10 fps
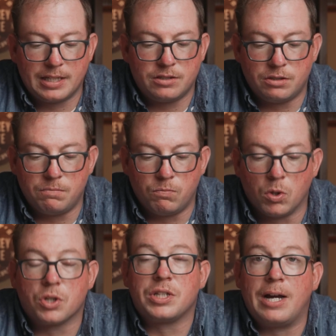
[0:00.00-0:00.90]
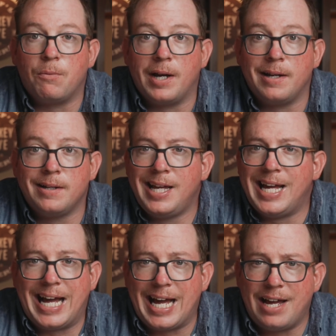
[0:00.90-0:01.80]
Should work that way.
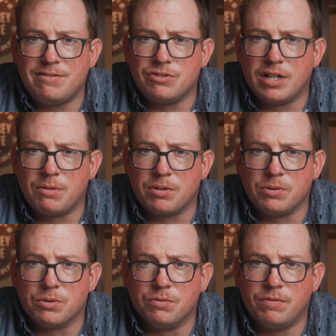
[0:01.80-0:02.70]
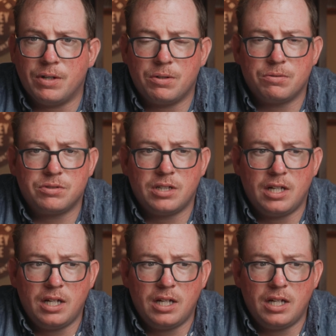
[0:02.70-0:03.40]
I haven't tried with Google Photos.